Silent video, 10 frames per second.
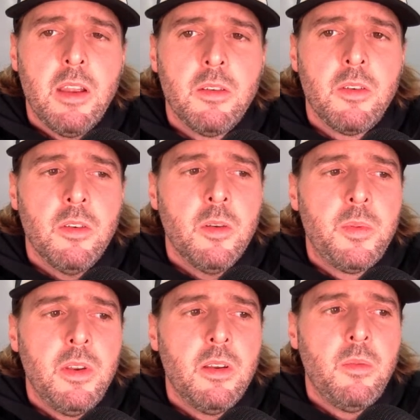group,
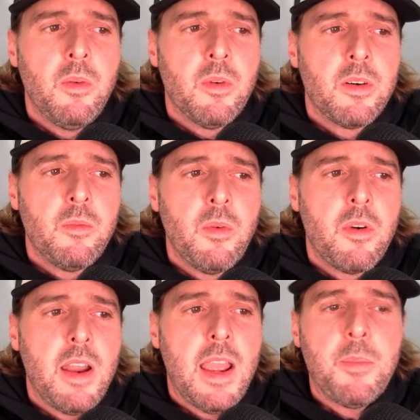we
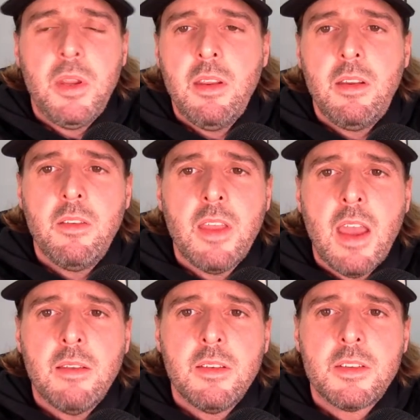weren't happy to hear
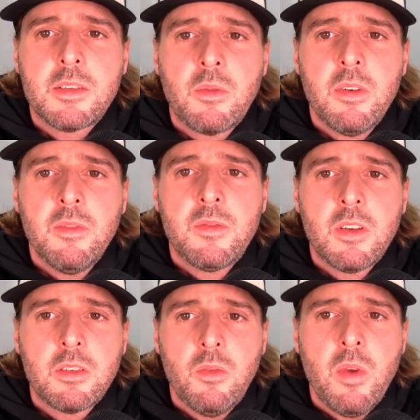that. It sort of
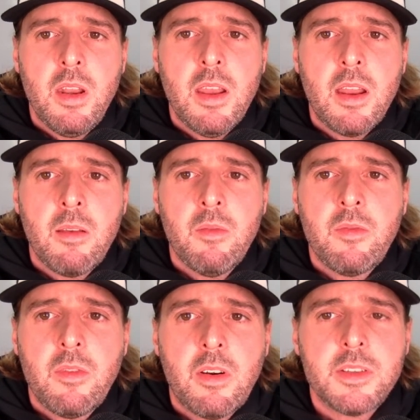took the wind out of
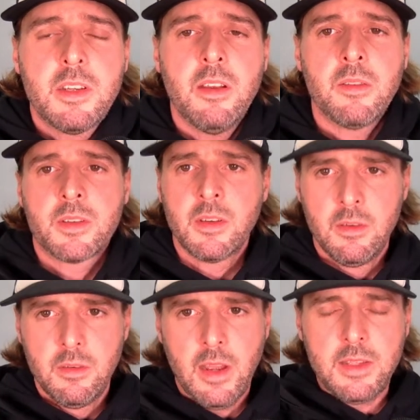our sails.
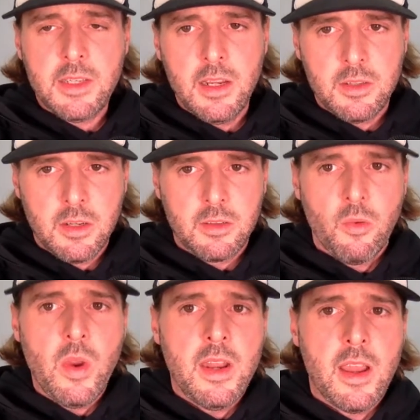I'd say it took the
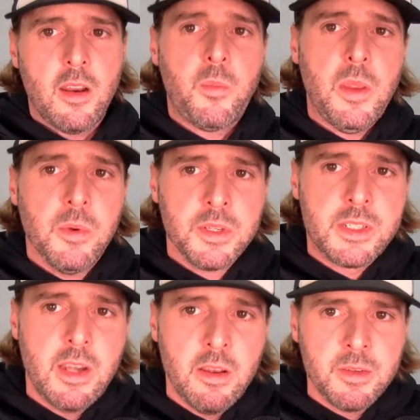wind out of people's
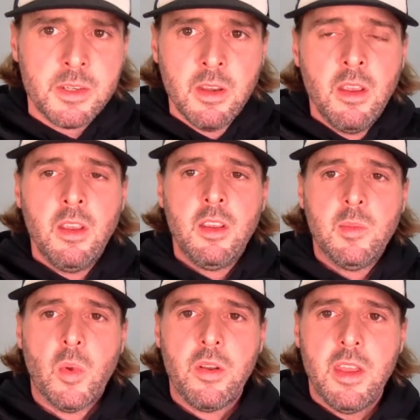sails
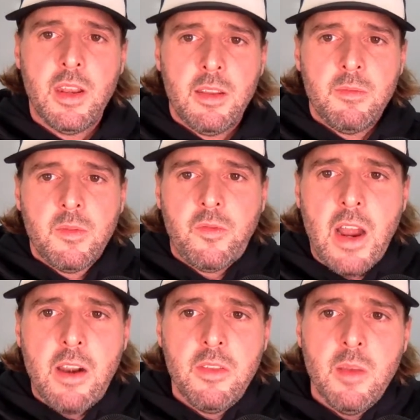more than it
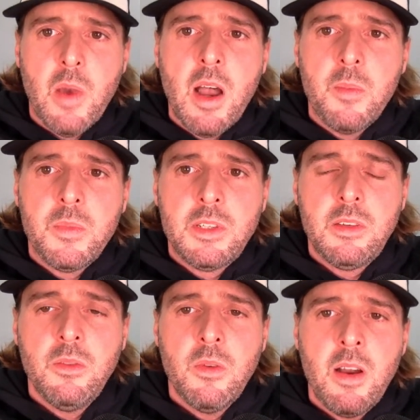fired them up
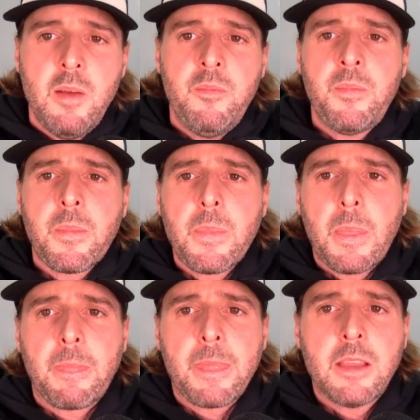to
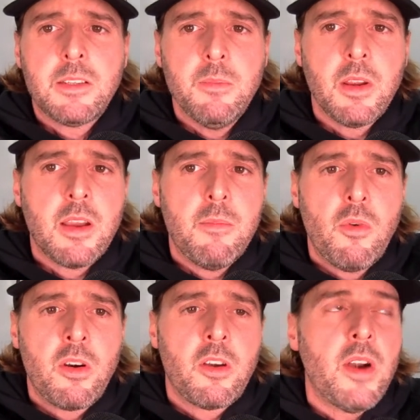become
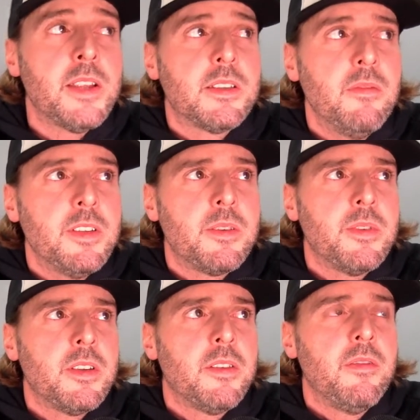more aggressive as a
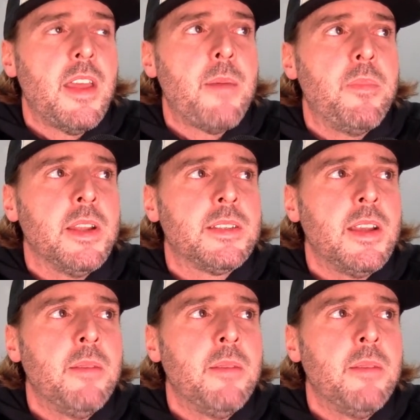result of that. But